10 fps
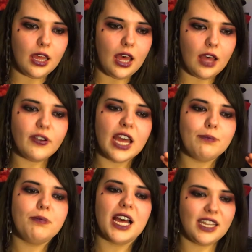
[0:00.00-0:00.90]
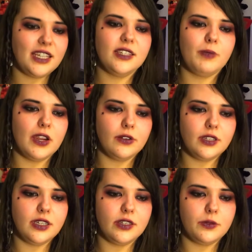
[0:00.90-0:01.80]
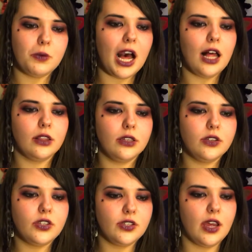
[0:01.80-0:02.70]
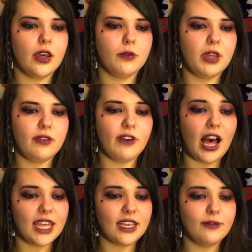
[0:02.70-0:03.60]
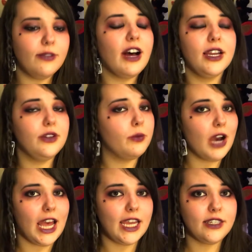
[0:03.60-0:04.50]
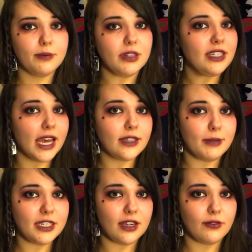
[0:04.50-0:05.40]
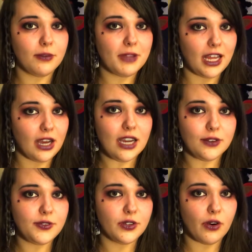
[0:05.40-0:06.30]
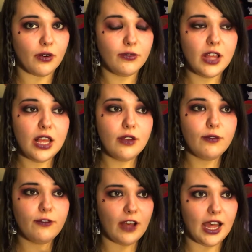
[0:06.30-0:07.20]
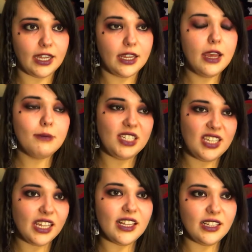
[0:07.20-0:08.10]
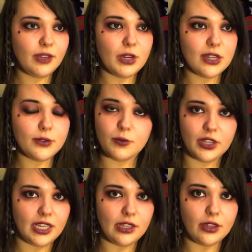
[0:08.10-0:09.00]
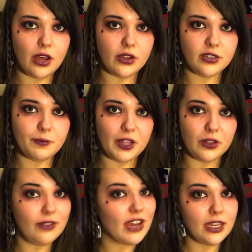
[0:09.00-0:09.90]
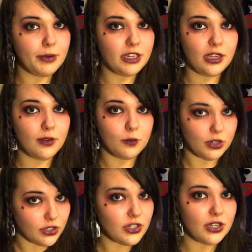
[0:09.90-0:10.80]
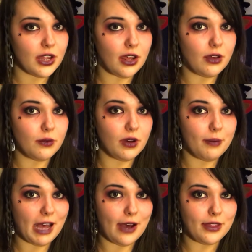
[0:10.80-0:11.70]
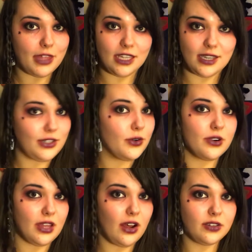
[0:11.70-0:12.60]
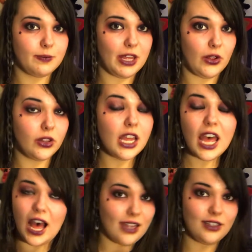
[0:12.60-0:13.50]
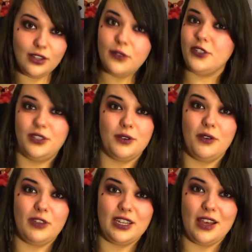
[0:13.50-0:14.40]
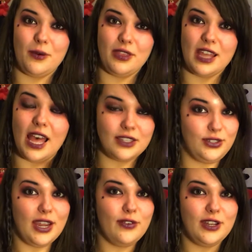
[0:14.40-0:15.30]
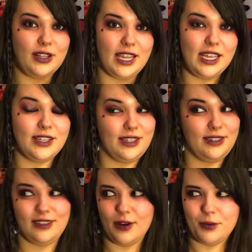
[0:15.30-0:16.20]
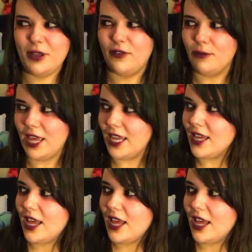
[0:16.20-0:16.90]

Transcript: I've had bad experiences as well. So if I can find a way to protect myself from that kind of stuff, fine. Particularly when I was working at the hospital. If anybody wants to know about the things I saw at the hospital, I'd love to do a video on that, definitely, because it's therapy for me.